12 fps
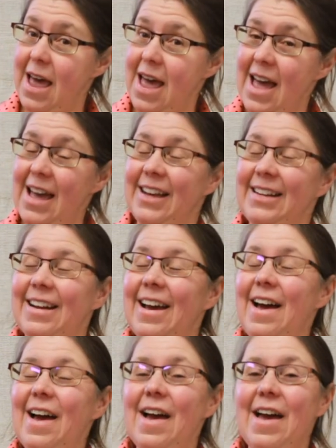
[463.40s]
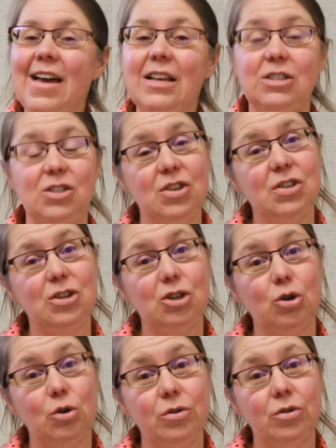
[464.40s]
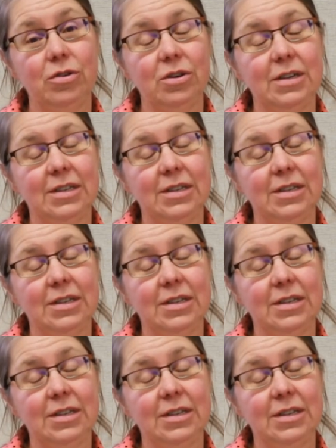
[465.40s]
and it's to the shoulder,